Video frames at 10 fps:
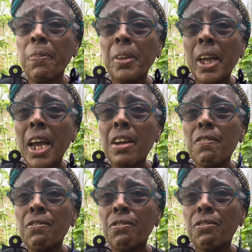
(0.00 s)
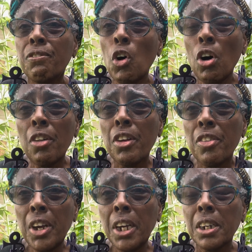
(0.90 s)
and farther
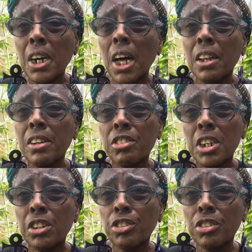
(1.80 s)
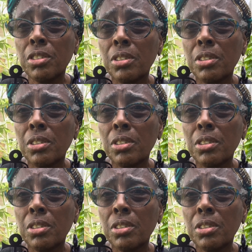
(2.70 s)
than colonization.